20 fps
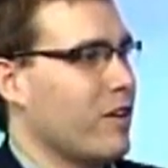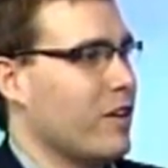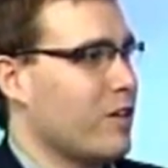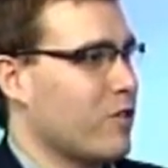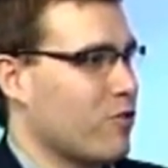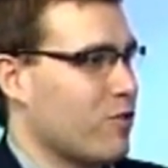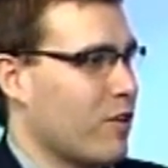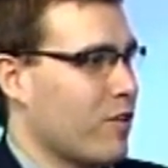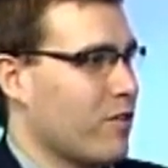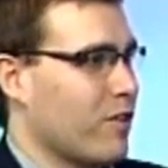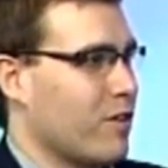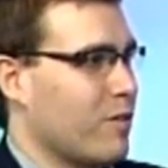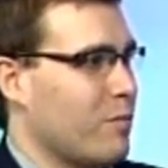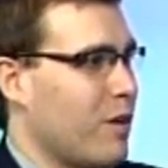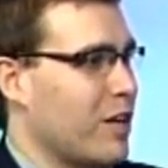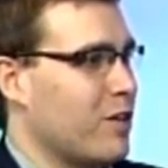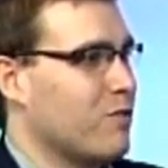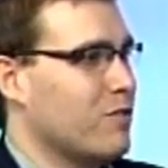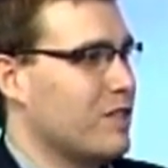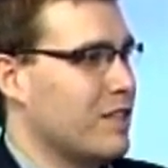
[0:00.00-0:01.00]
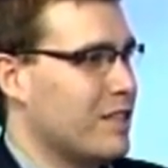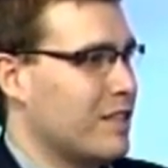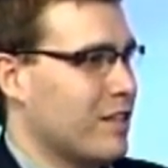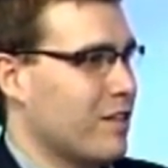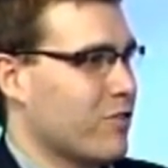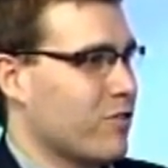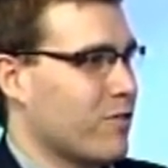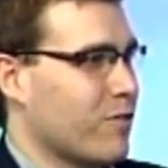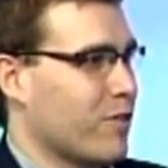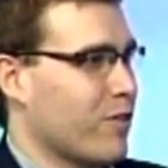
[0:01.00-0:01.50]
silly to share the minute
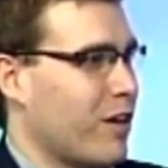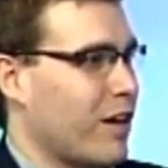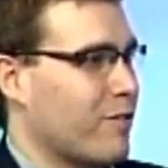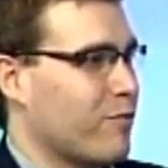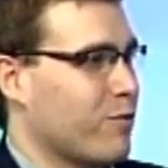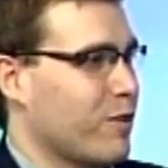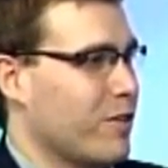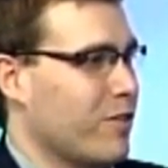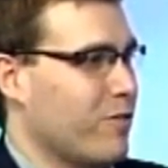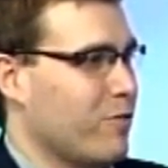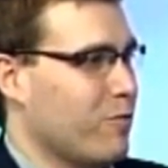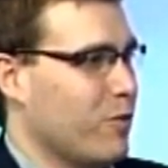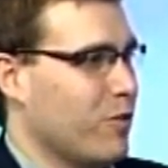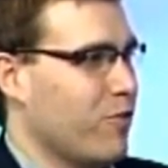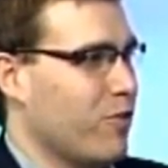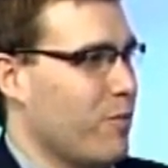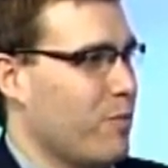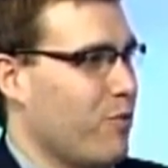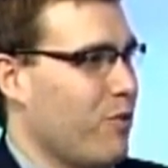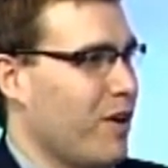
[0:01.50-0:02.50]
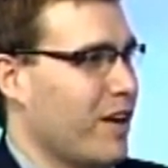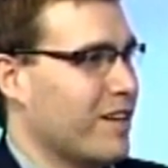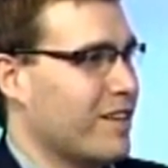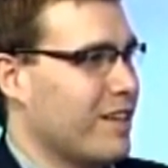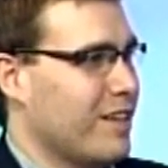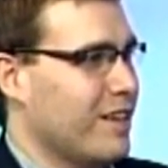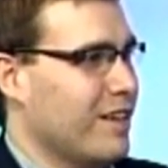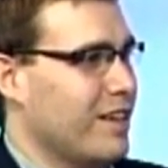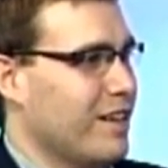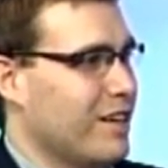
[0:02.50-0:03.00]
details of your life. What's, what's the point?